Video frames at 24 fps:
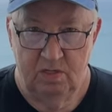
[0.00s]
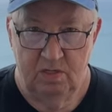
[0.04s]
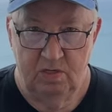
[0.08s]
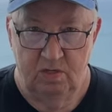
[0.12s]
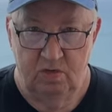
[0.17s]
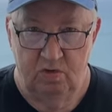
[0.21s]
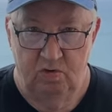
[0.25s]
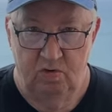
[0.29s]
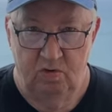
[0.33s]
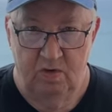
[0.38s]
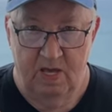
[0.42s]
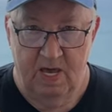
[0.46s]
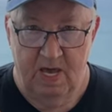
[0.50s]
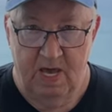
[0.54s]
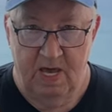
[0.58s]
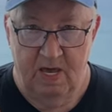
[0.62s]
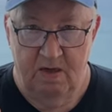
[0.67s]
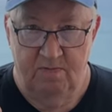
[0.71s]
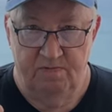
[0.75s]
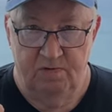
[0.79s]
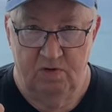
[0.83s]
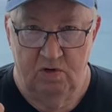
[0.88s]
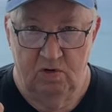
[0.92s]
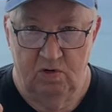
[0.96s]
You
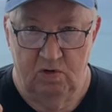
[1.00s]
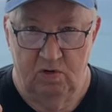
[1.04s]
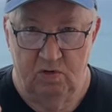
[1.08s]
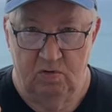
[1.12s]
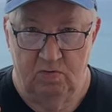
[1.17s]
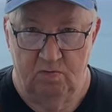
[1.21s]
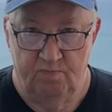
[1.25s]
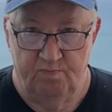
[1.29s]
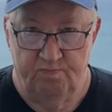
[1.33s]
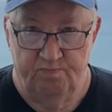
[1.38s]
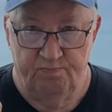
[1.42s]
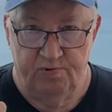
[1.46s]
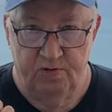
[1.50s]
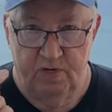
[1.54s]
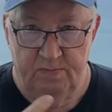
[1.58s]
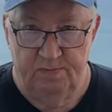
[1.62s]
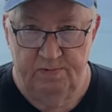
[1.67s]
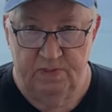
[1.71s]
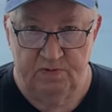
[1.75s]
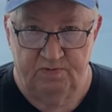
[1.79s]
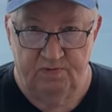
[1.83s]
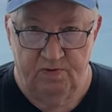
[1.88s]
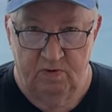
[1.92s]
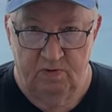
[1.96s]
have your
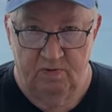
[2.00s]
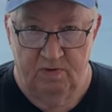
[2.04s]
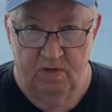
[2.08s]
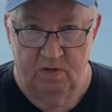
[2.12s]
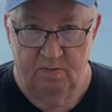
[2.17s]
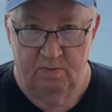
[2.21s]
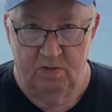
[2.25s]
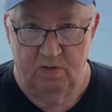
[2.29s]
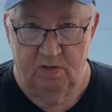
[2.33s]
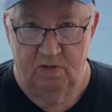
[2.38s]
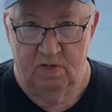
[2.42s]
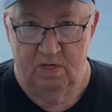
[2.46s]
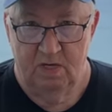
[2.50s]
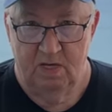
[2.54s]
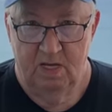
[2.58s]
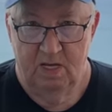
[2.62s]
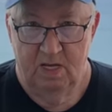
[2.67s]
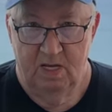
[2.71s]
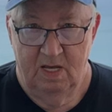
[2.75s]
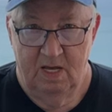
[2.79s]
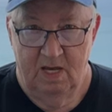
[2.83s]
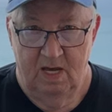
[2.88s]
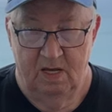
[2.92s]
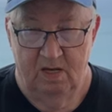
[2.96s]
previous phone number
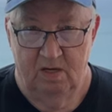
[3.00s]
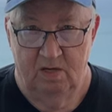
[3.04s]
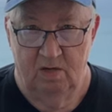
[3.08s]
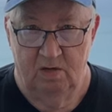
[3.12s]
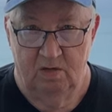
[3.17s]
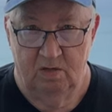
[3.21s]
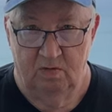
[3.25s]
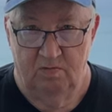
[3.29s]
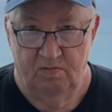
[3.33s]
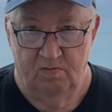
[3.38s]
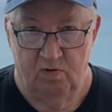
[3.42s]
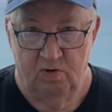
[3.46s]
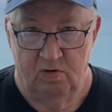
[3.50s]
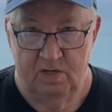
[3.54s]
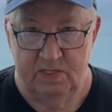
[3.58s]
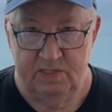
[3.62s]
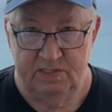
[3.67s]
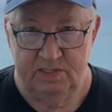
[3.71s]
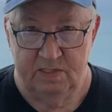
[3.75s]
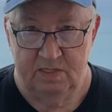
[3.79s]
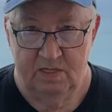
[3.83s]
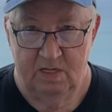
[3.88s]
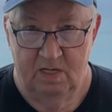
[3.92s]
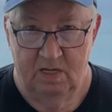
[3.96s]
at Google
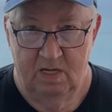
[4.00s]
Voice.